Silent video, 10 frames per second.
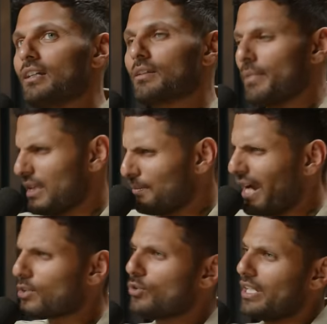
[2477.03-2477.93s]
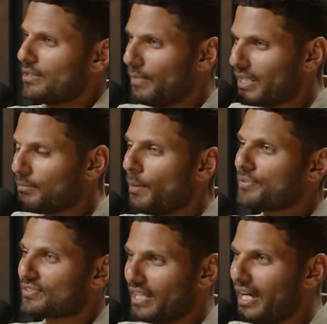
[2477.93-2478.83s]
can make him angry, it can make him
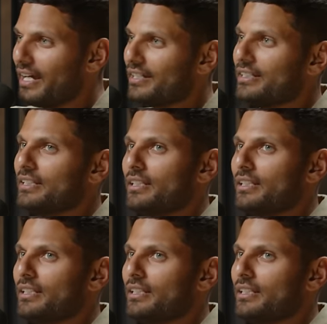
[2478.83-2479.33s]
upset.